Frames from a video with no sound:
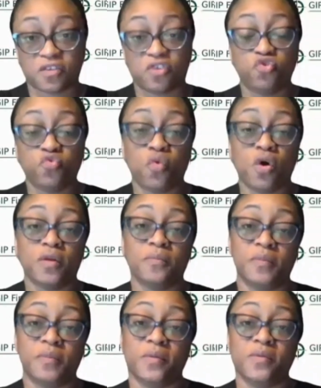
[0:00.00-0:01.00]
because you want to
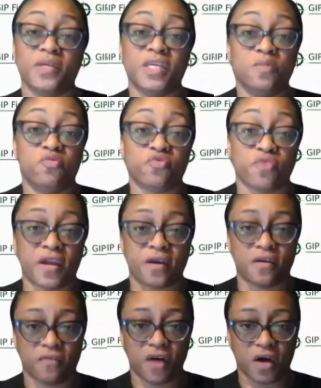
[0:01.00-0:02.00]
be able to keep track
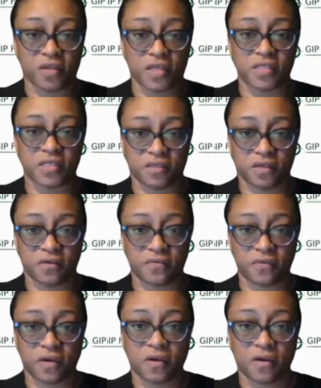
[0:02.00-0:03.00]
of all that stuff,
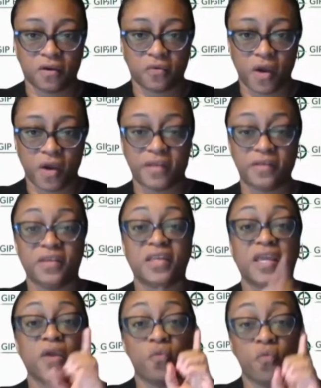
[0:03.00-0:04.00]
right?
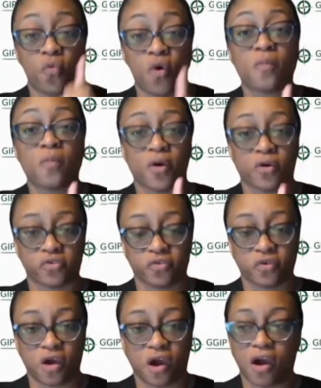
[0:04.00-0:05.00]
Dedicate one personal
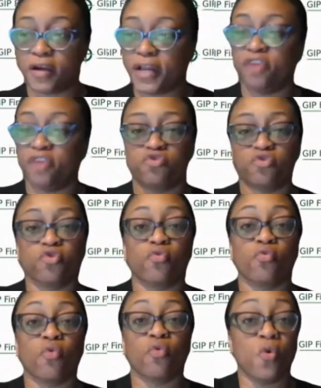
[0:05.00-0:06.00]
card as you're
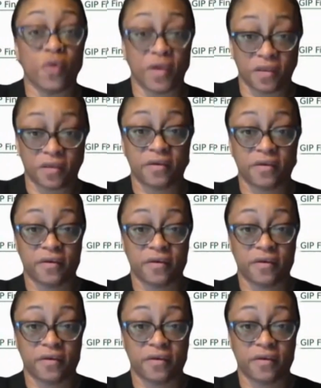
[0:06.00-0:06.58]
growing,